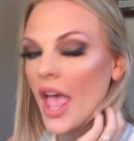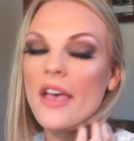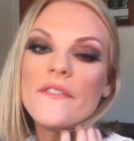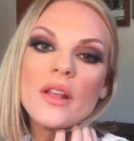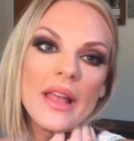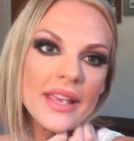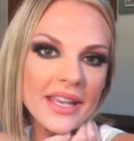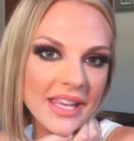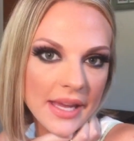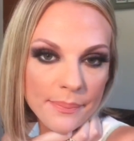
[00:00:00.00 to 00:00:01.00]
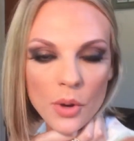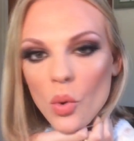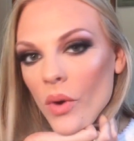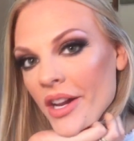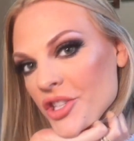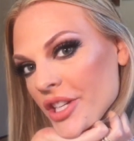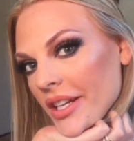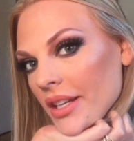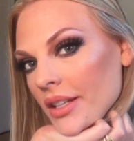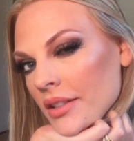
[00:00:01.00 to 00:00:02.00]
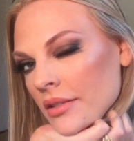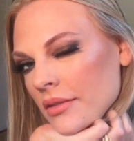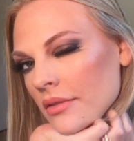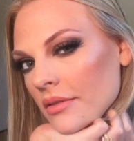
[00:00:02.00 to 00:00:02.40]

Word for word: if you like it keep watching